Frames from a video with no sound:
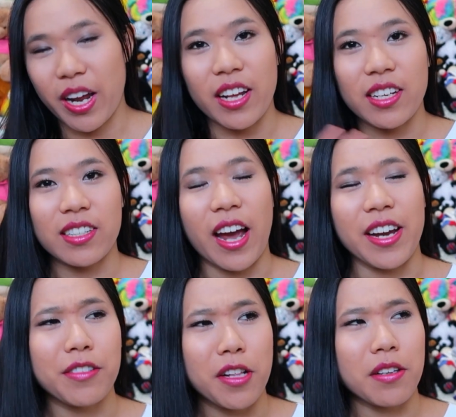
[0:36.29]
We're getting
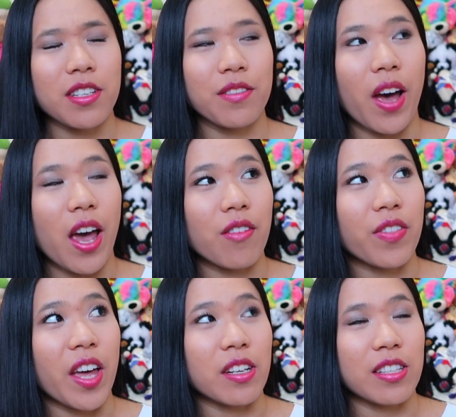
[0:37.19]
kind of close to
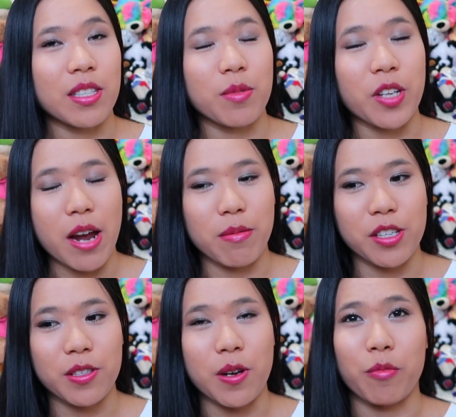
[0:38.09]
5,000
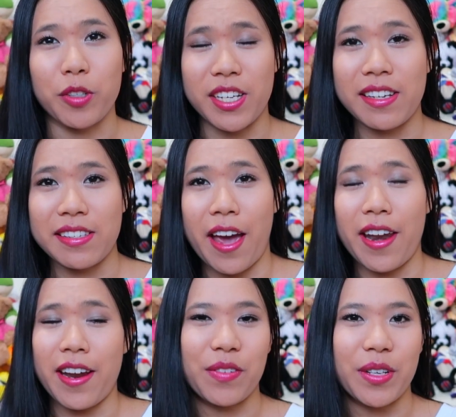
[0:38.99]
subscribers, so I'm really
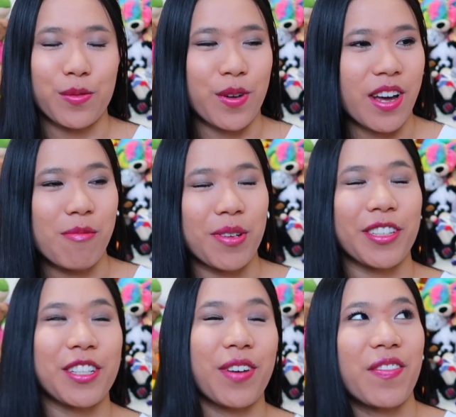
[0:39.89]
excited. If you guys want to help me
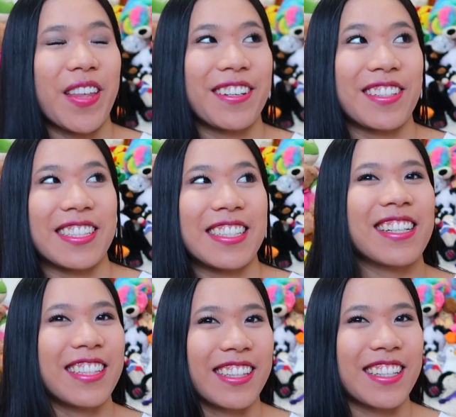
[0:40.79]
reach 5,000,
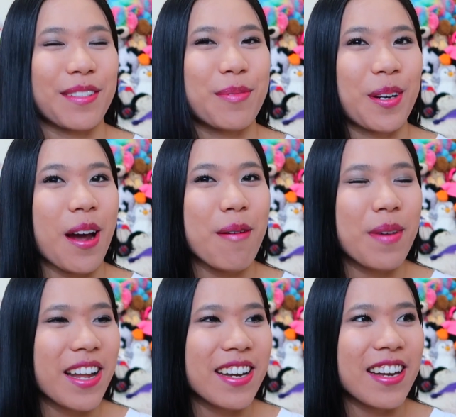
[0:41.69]
click the subscribe
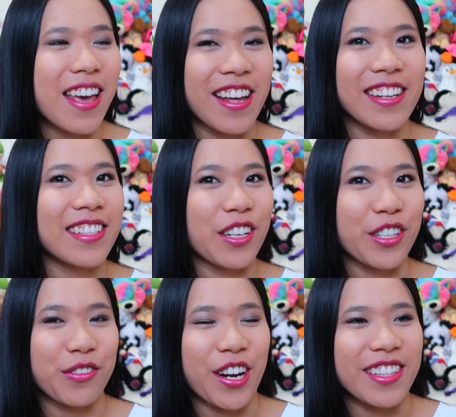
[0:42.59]
button and tell
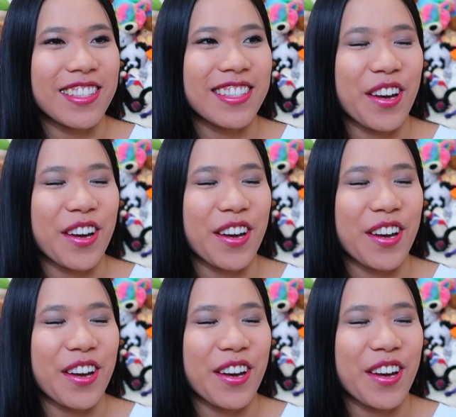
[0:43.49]
your friends.